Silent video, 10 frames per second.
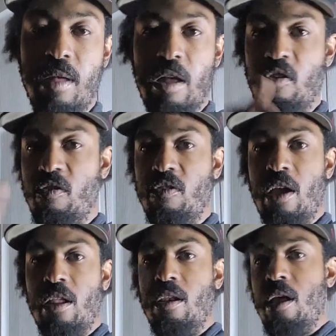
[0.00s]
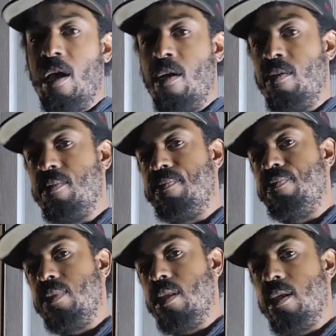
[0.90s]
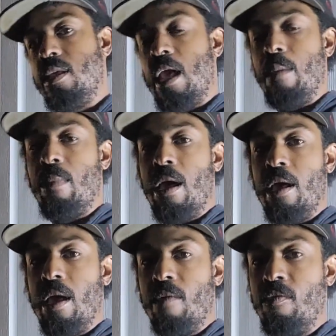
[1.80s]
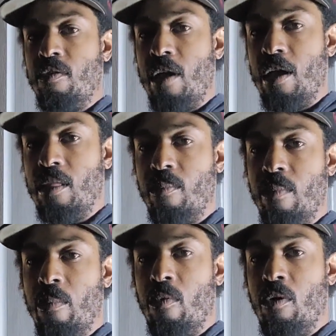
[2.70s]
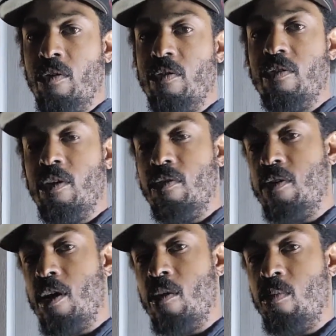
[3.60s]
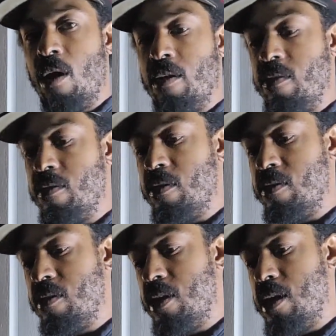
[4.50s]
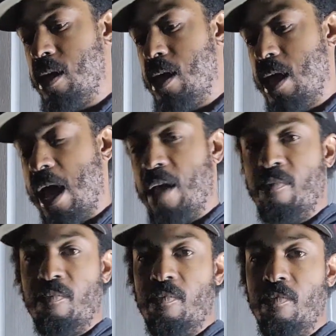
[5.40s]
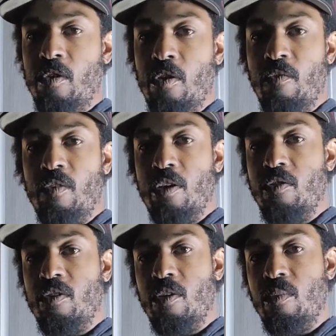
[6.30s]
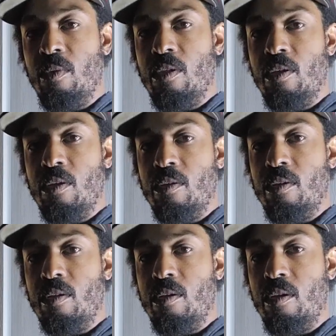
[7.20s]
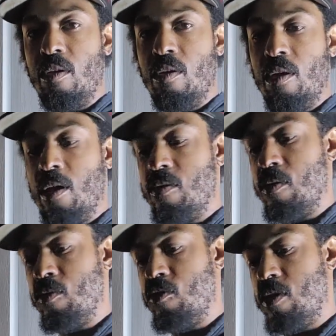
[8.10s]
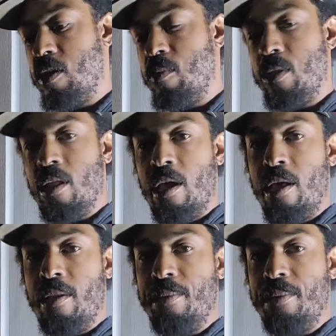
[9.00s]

I just sat it down, came back after taking my boys to their soccer practices, and finished it with a nice little drink with that.